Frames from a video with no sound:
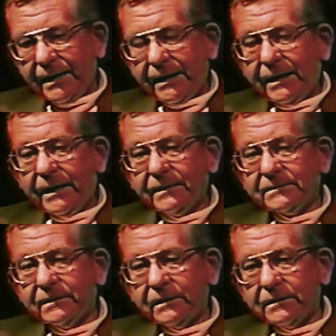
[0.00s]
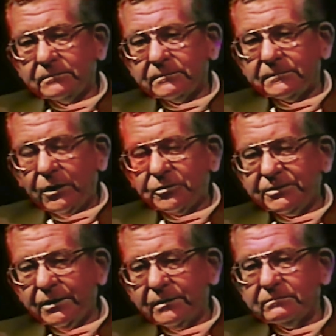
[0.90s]
And her
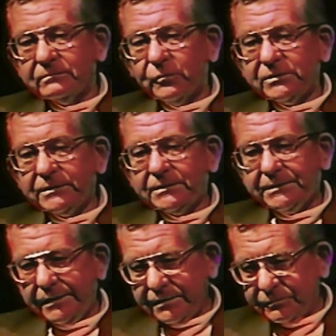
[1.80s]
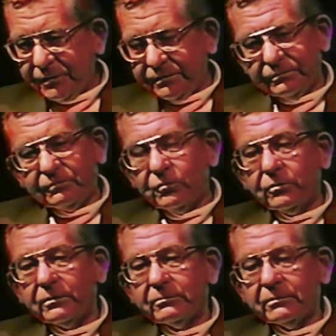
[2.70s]
son was a salesman
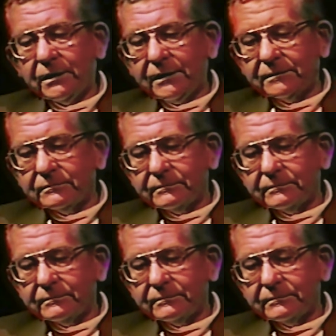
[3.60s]
for